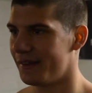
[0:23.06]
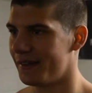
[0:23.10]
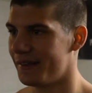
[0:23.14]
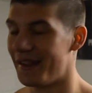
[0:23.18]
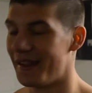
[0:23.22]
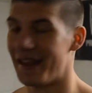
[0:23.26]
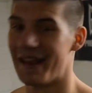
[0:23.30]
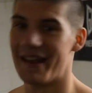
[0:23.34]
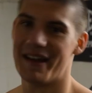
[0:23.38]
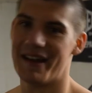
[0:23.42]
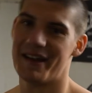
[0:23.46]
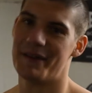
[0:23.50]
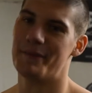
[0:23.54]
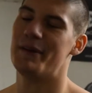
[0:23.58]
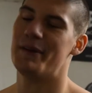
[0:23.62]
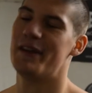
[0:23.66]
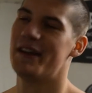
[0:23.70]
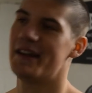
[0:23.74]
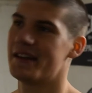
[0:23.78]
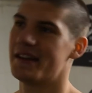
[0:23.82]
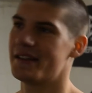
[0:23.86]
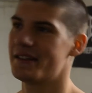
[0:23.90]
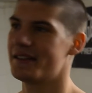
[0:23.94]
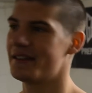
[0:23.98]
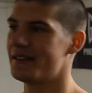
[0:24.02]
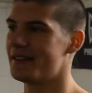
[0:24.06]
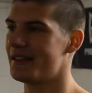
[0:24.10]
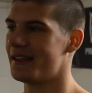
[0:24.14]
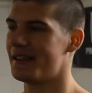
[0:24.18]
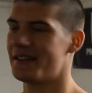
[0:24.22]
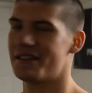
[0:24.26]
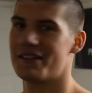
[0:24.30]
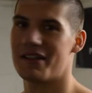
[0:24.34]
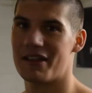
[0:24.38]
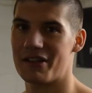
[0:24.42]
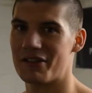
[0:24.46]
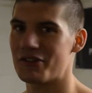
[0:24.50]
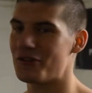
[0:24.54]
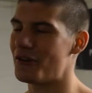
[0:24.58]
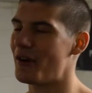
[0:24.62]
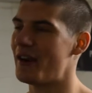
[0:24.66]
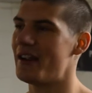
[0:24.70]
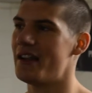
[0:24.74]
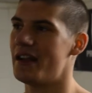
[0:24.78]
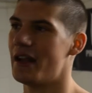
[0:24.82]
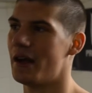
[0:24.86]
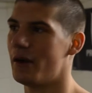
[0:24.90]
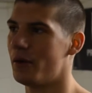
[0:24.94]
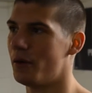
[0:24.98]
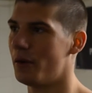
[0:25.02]
Yeah, I mean, that's
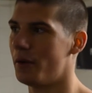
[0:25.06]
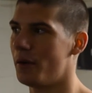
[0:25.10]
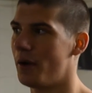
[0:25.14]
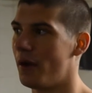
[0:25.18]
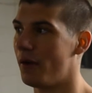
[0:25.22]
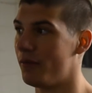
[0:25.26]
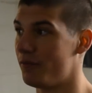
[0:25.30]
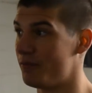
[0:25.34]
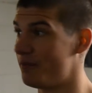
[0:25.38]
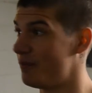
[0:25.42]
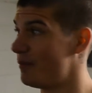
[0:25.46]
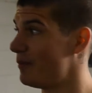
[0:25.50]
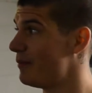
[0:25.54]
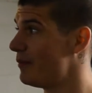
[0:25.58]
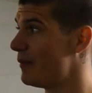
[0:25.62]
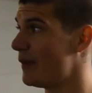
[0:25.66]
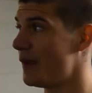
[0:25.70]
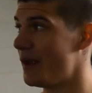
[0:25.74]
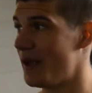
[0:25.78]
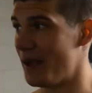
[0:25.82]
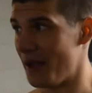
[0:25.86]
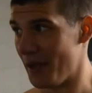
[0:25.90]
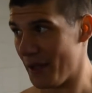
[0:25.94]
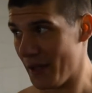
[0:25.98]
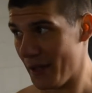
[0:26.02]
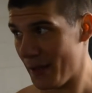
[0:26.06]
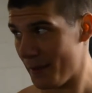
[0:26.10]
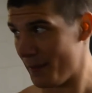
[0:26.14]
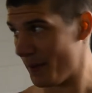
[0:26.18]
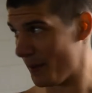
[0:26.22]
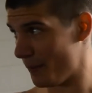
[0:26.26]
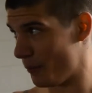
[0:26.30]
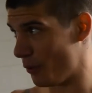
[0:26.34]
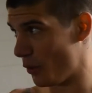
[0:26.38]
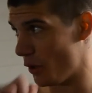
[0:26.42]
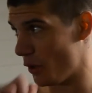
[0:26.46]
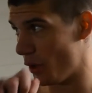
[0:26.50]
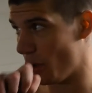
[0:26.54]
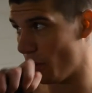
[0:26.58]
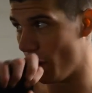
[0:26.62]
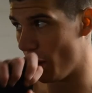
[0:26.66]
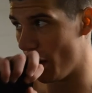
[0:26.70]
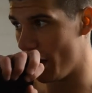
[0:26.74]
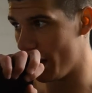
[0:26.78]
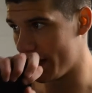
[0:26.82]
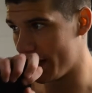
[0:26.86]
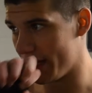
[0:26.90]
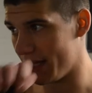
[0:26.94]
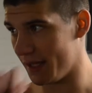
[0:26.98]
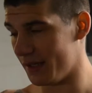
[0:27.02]
great now. I've been putting the
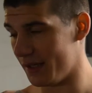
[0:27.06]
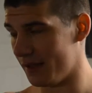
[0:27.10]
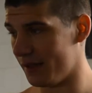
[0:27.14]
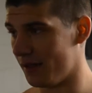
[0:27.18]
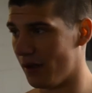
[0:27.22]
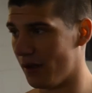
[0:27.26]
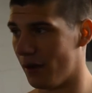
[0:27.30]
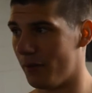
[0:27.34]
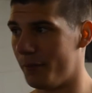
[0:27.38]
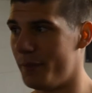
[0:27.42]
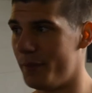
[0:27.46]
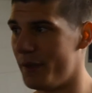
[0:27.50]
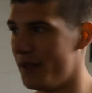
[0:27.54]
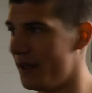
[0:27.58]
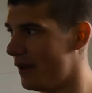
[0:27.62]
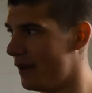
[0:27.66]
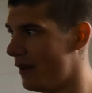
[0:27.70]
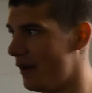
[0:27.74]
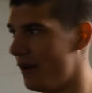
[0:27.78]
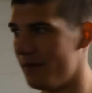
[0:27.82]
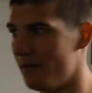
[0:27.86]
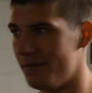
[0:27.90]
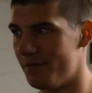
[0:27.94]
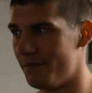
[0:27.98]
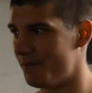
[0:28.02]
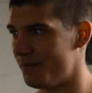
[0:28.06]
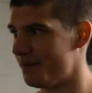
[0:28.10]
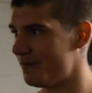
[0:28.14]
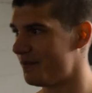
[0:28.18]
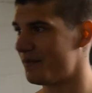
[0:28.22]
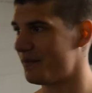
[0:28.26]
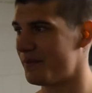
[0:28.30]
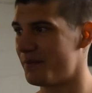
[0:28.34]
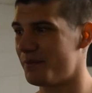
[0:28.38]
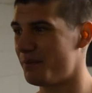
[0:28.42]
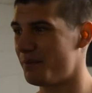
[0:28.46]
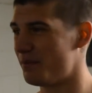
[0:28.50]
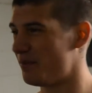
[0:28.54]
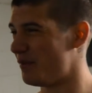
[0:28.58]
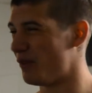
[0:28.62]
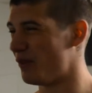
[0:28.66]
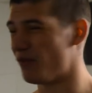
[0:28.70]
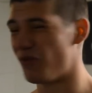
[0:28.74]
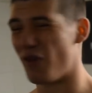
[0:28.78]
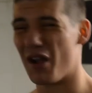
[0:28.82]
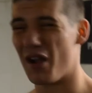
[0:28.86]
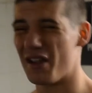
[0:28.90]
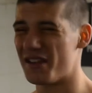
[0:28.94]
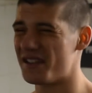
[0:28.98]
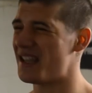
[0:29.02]
work in, I've been, the
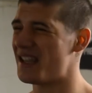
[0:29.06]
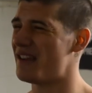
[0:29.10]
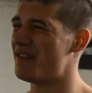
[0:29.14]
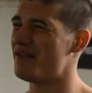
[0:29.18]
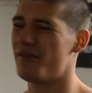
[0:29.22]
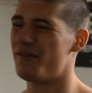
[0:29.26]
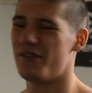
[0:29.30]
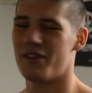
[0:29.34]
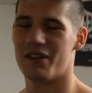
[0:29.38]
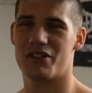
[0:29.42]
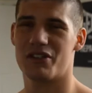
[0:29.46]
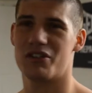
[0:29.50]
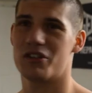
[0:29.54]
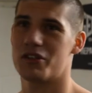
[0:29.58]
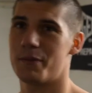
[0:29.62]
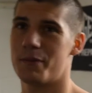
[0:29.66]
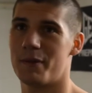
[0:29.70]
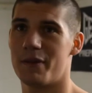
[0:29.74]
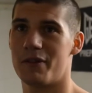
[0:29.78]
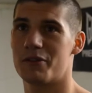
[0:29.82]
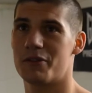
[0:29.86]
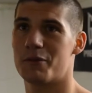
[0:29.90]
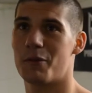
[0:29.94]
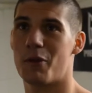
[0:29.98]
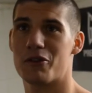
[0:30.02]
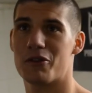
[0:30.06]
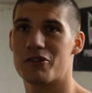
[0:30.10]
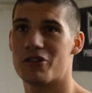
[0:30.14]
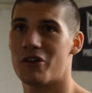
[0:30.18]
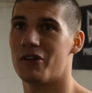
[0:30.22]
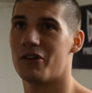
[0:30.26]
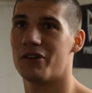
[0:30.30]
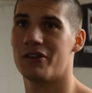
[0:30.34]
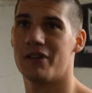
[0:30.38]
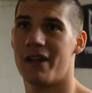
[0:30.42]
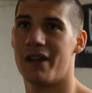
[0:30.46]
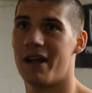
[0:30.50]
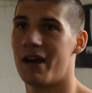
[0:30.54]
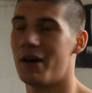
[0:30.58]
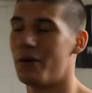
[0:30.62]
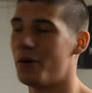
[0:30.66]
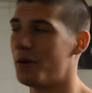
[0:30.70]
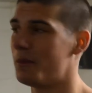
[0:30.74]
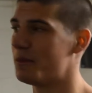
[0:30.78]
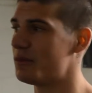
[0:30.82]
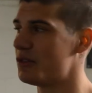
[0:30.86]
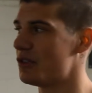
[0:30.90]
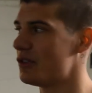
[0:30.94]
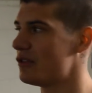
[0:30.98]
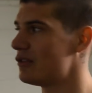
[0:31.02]
runs, everything's just been spot on now.
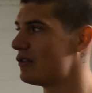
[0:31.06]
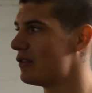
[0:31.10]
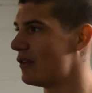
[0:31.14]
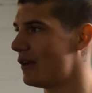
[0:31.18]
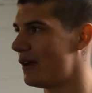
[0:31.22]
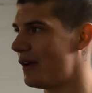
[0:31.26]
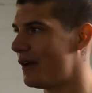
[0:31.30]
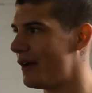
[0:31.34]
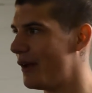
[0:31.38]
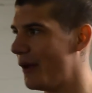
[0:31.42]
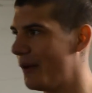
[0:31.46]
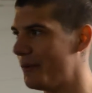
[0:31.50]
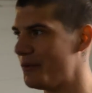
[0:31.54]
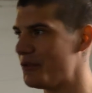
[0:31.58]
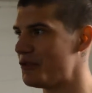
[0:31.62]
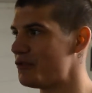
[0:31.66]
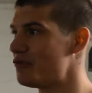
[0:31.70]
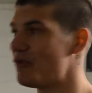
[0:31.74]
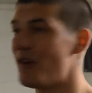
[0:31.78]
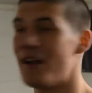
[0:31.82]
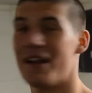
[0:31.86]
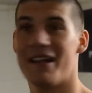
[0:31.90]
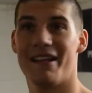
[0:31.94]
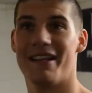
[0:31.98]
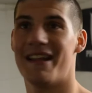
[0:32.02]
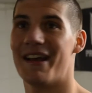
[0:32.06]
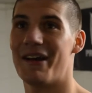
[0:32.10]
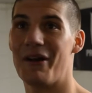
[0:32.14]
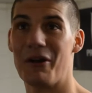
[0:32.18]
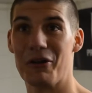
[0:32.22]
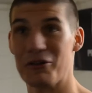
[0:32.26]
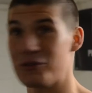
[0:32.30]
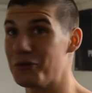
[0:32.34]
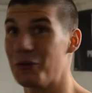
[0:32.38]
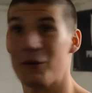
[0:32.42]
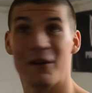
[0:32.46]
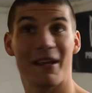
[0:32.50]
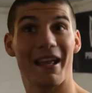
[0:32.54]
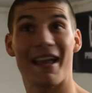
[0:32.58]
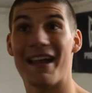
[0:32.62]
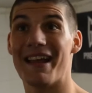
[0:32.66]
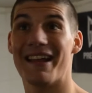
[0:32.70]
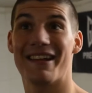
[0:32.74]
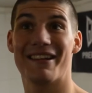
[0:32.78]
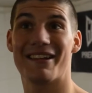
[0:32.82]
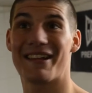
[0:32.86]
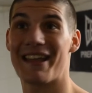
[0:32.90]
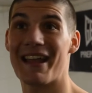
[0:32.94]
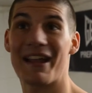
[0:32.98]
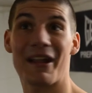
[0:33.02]
I'm just ready now. I just want
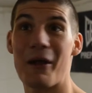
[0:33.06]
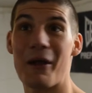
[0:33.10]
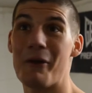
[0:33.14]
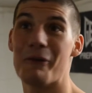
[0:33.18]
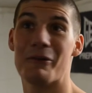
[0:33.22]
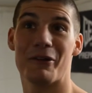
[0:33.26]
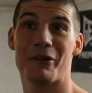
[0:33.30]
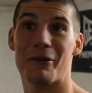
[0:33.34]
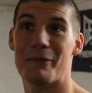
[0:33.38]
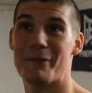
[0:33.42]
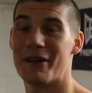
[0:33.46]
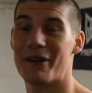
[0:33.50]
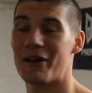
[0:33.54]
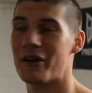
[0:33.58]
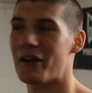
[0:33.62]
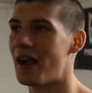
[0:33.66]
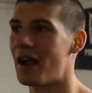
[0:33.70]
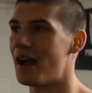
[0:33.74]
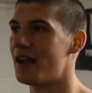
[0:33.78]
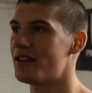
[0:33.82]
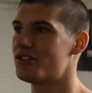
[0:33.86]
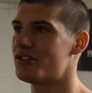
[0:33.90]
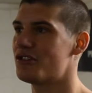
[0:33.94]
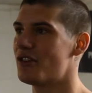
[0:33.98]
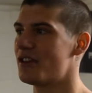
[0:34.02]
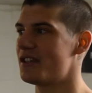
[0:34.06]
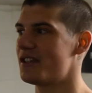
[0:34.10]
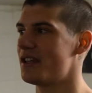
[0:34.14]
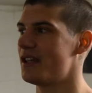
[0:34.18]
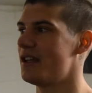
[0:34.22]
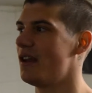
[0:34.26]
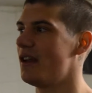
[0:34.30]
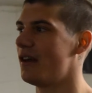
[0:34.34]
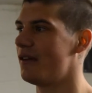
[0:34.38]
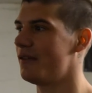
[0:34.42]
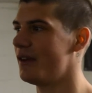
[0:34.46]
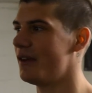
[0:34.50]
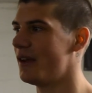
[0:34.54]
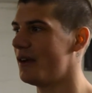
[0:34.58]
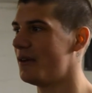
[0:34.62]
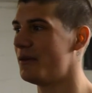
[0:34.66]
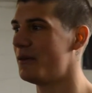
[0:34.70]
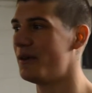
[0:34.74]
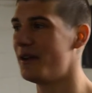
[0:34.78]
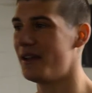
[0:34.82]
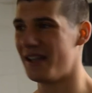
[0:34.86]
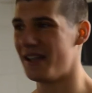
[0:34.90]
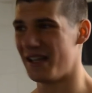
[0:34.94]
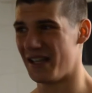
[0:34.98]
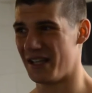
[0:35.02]
to get going. I mean, I can't stress it enough now.